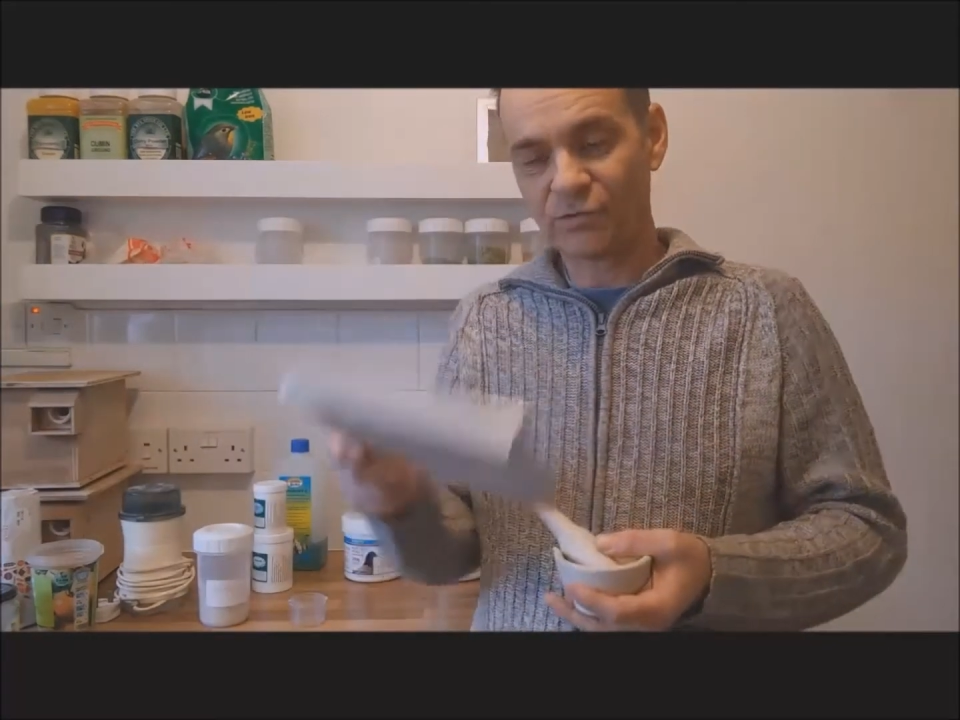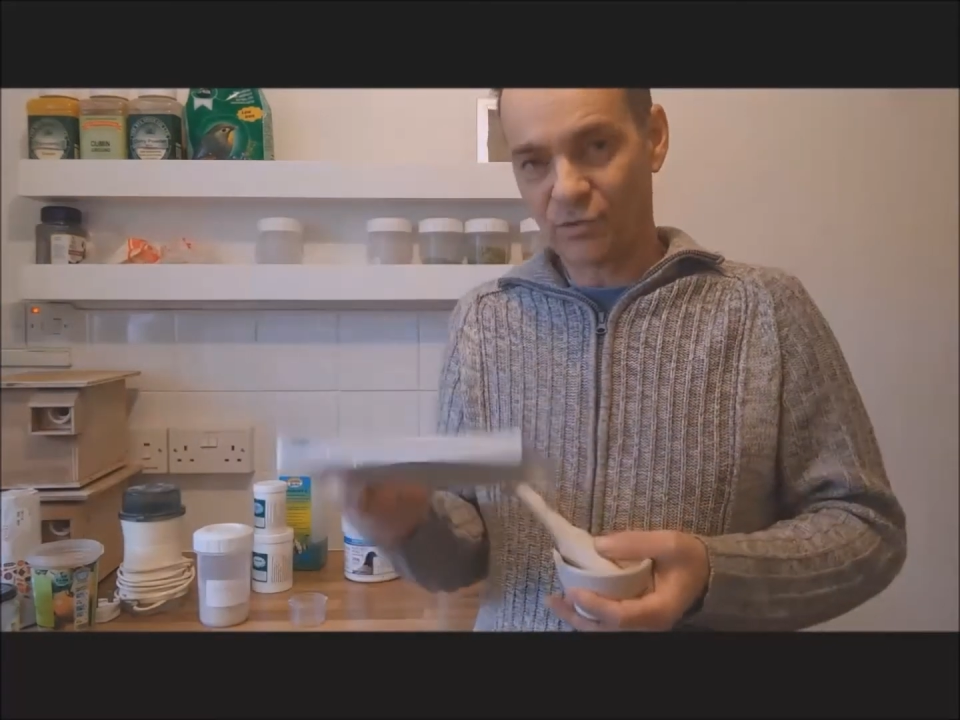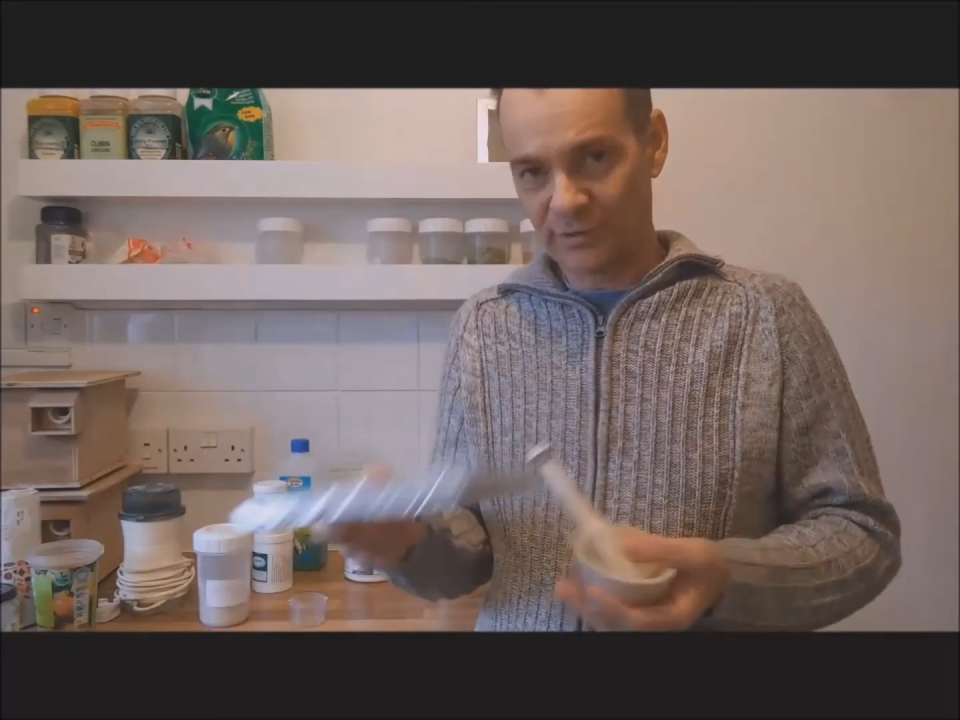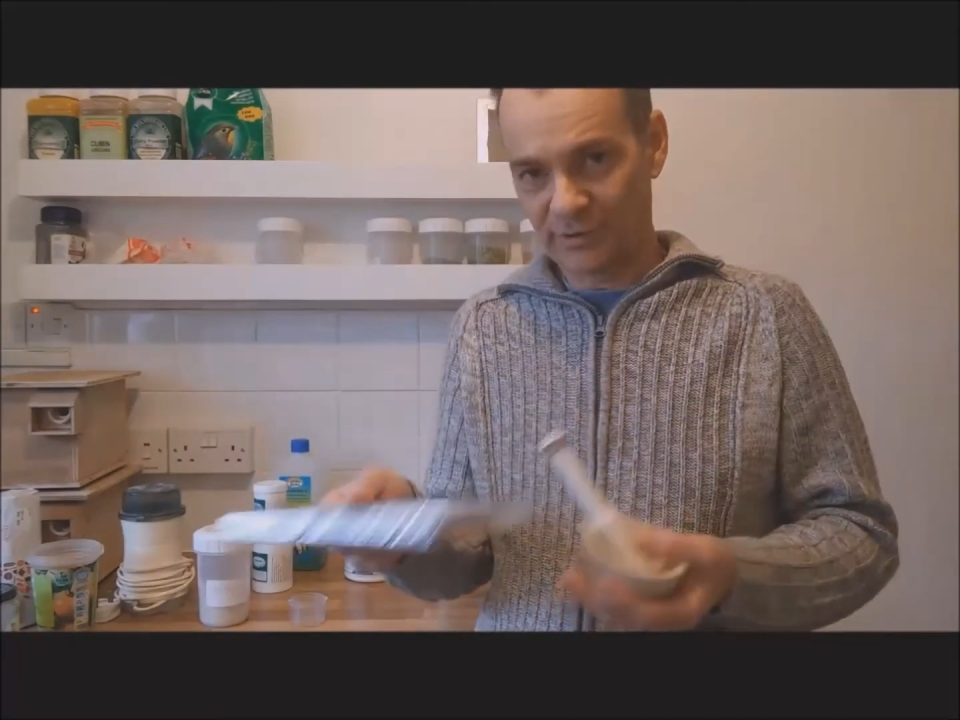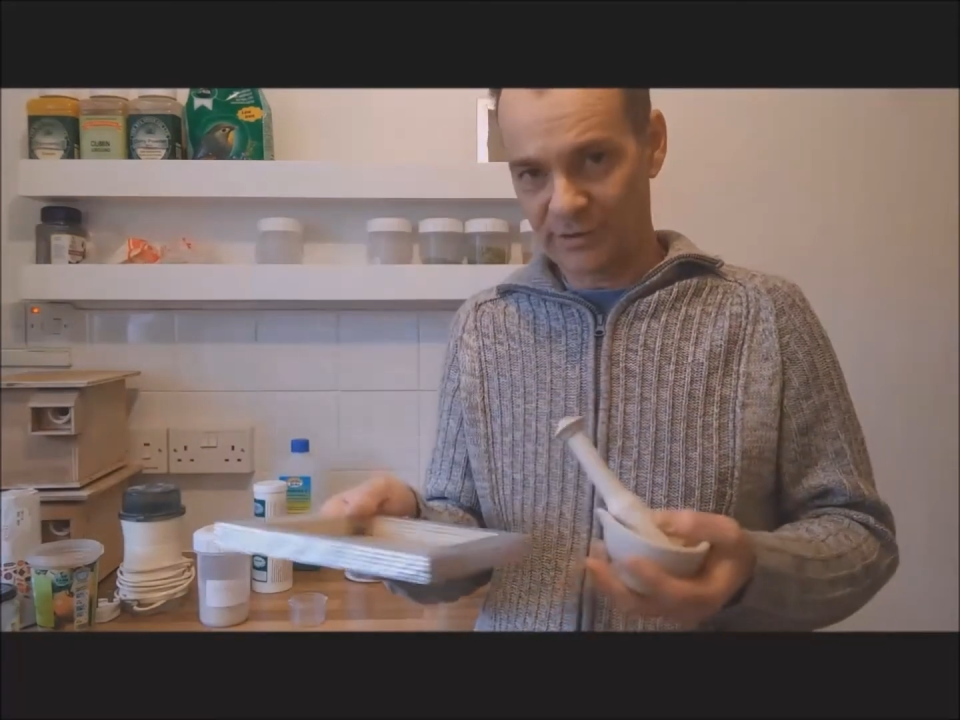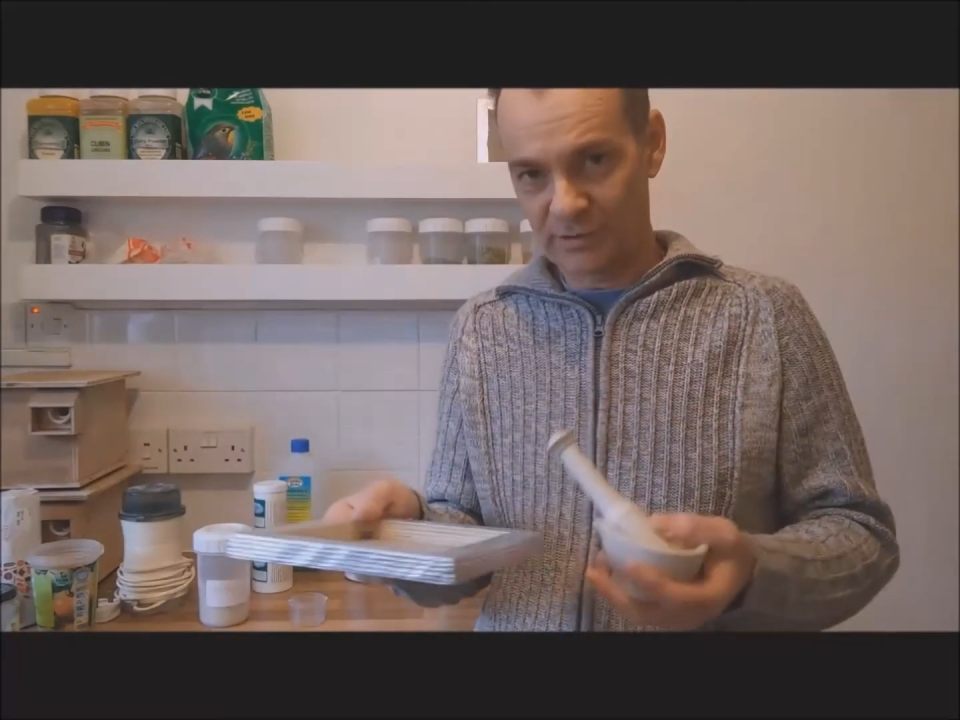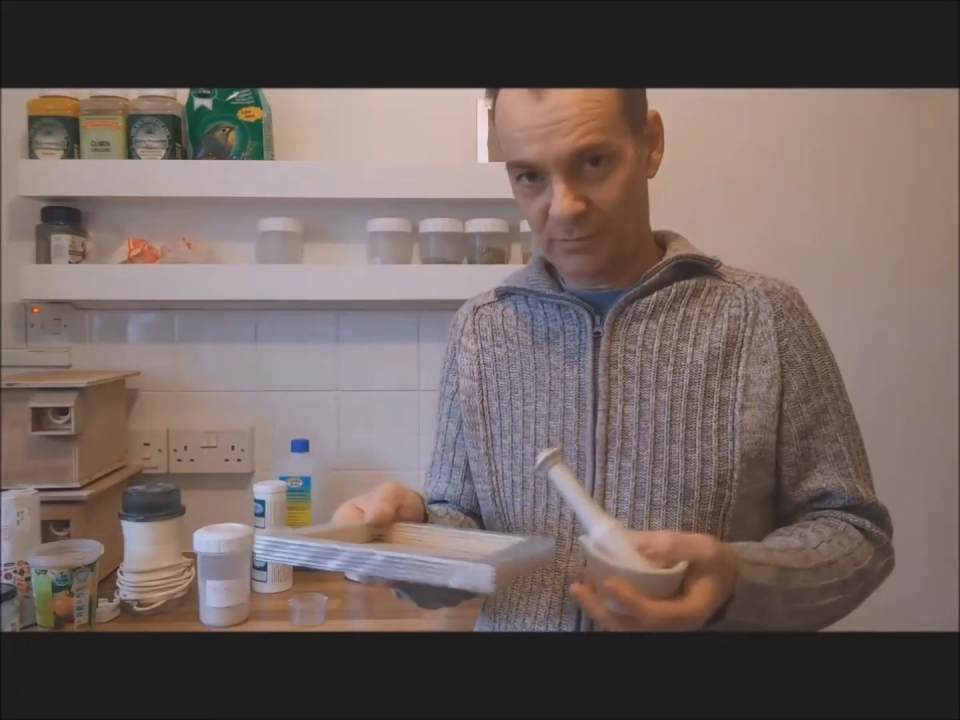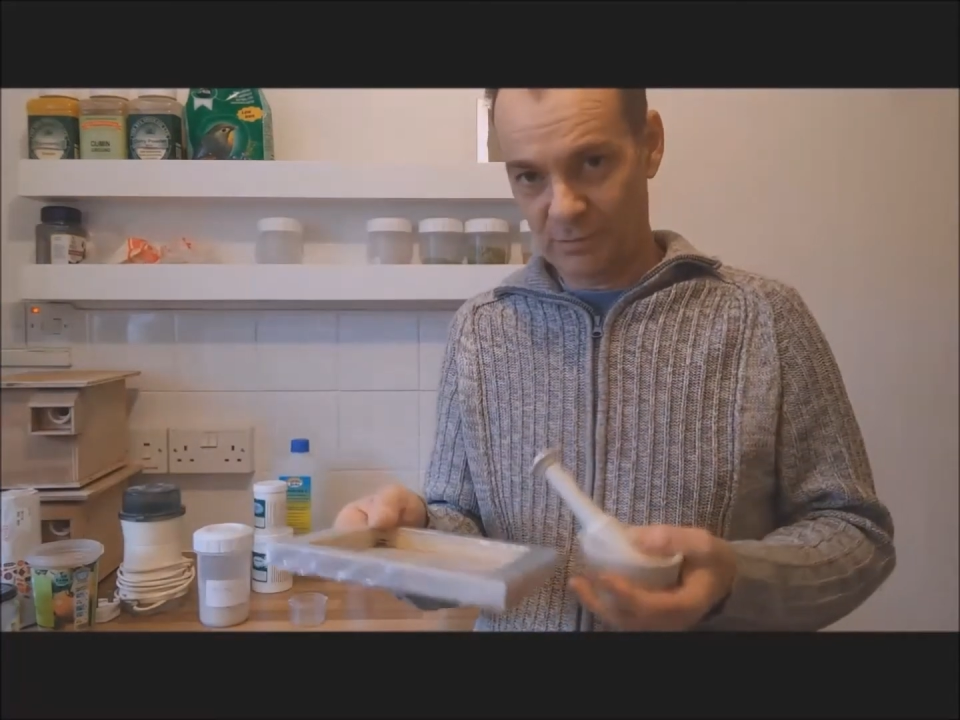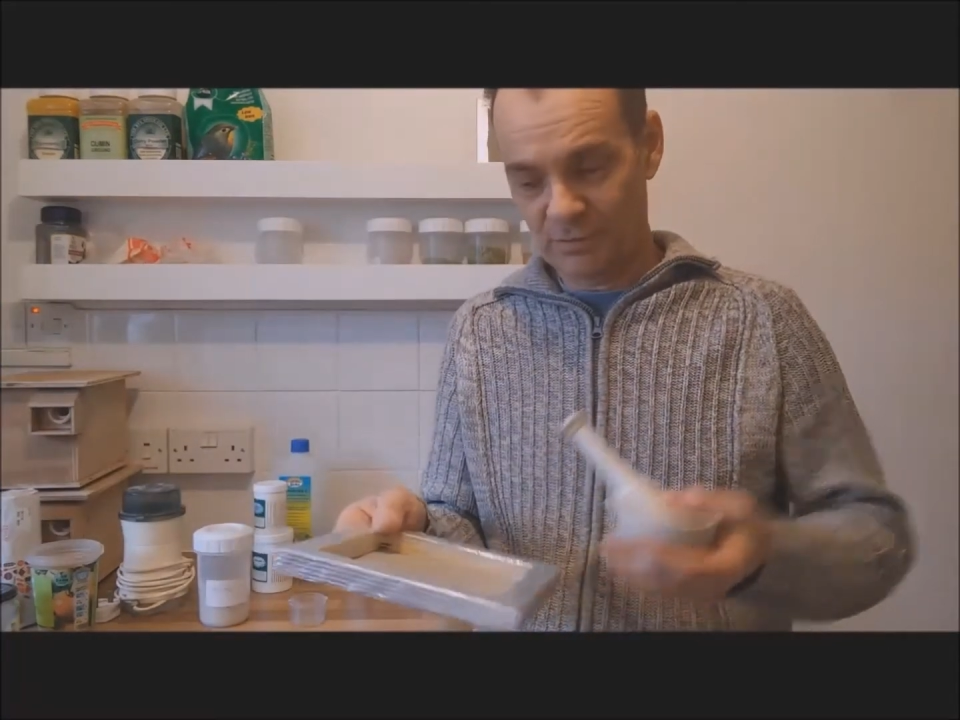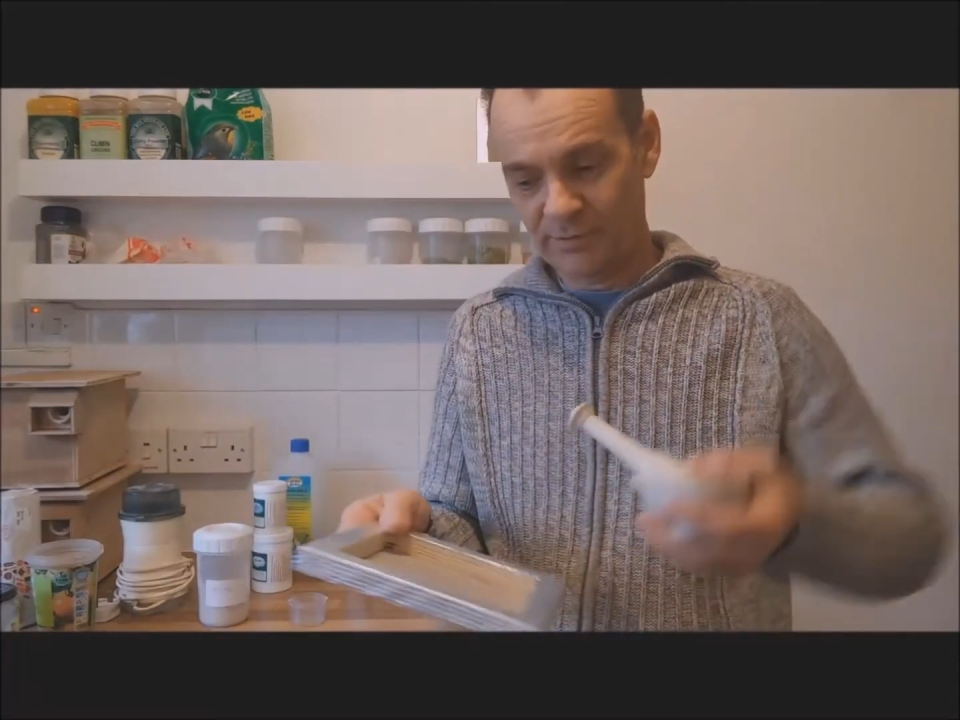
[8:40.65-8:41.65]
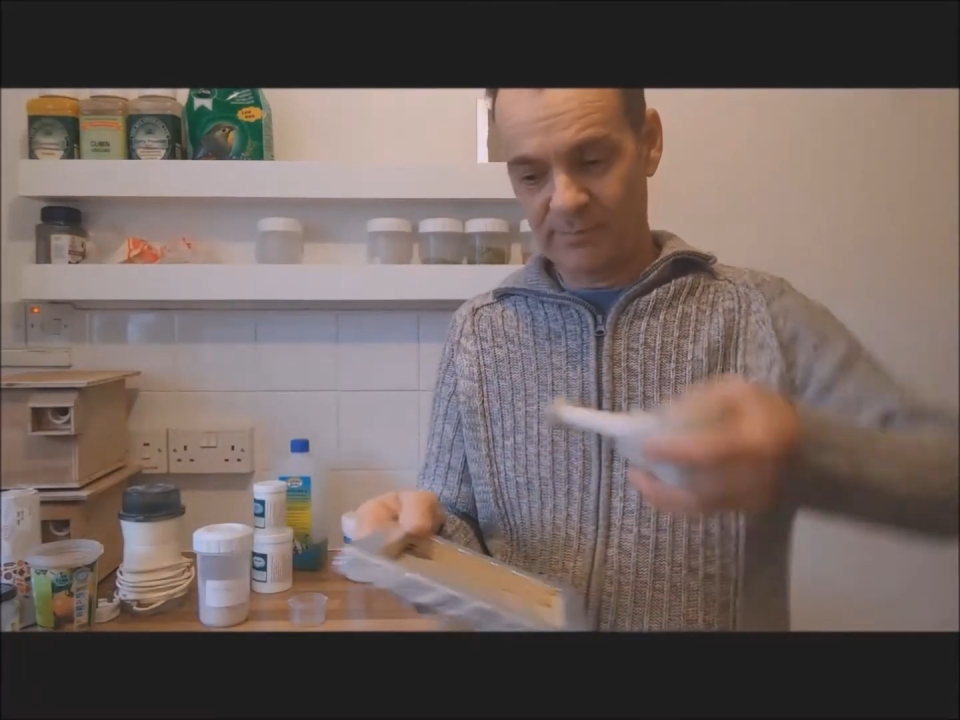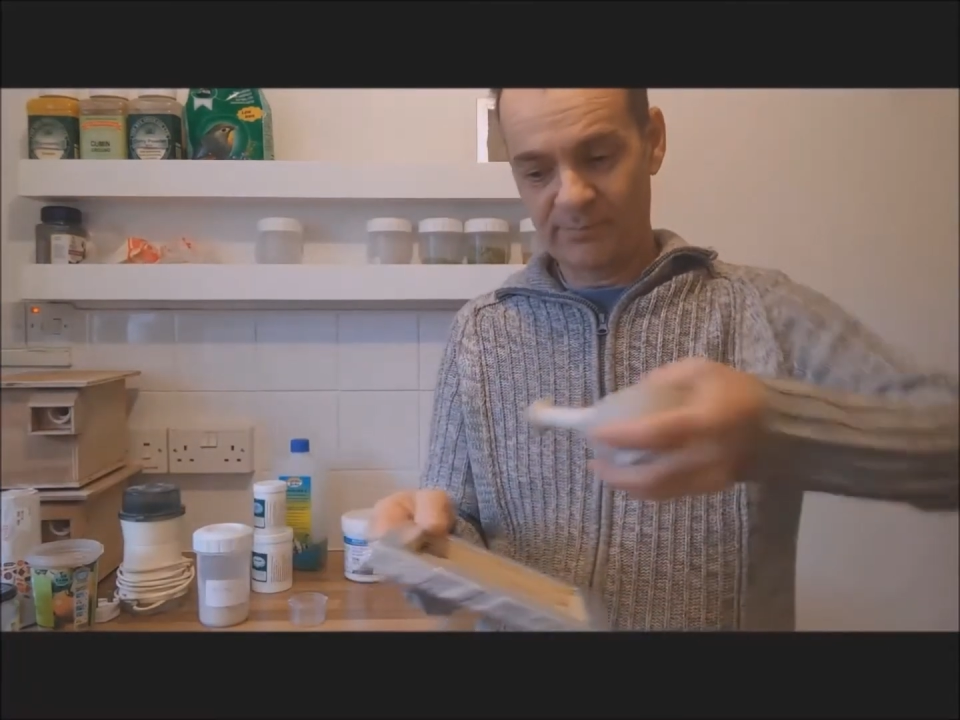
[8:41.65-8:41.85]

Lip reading: and grind it some more,